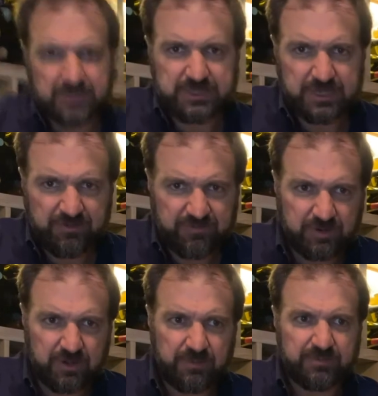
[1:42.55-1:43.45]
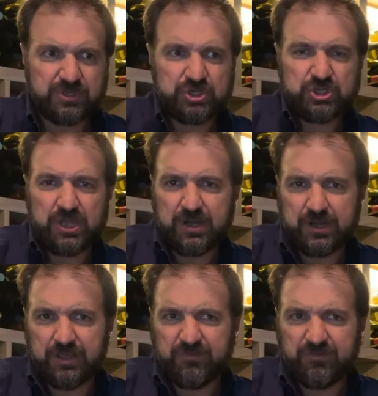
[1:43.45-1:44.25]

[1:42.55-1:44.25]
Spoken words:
idea from the sherry,